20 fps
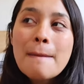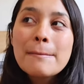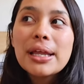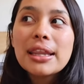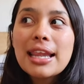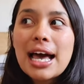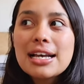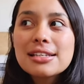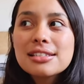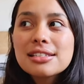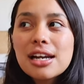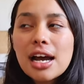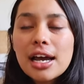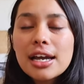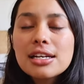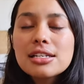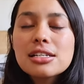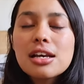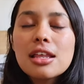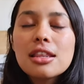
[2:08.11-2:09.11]
But last
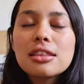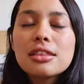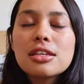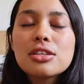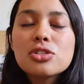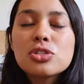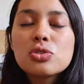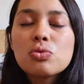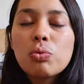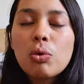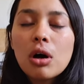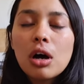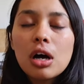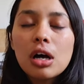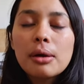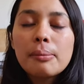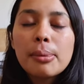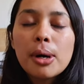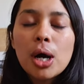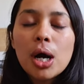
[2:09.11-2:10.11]
night, the
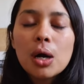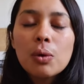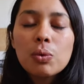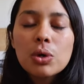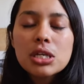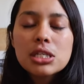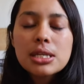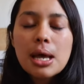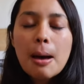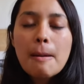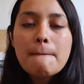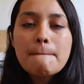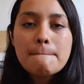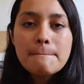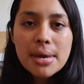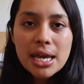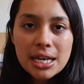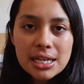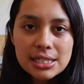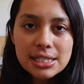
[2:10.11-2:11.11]
Swan Bar was
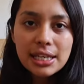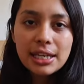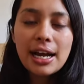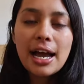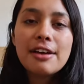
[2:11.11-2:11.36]
amazing.